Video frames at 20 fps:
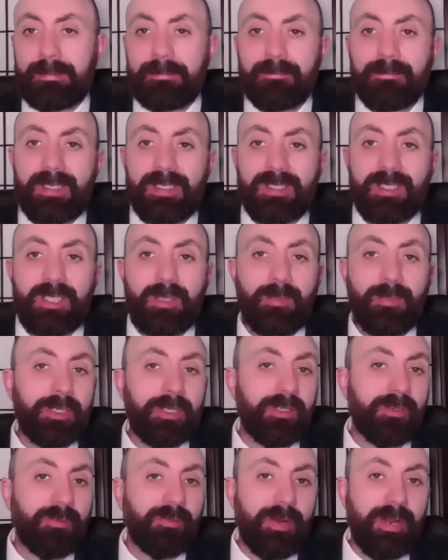It's the
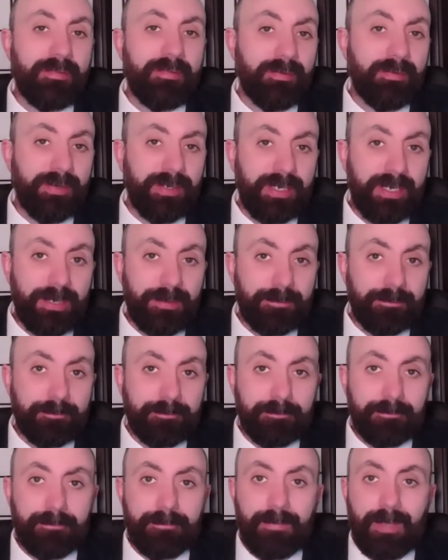model for everything
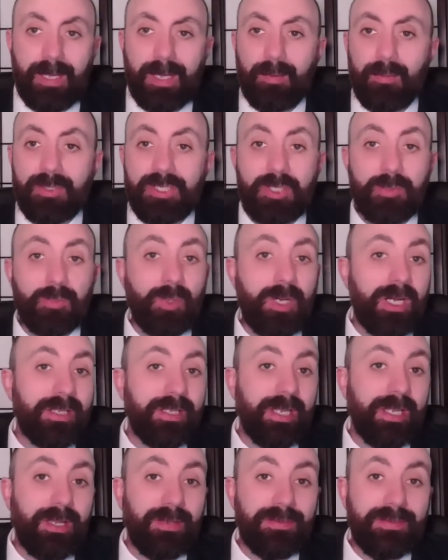now, which is why
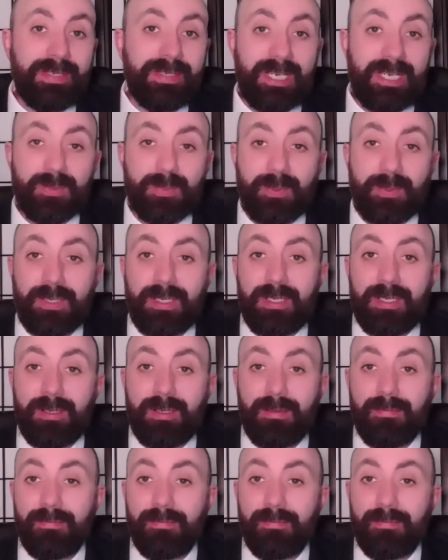they are desperately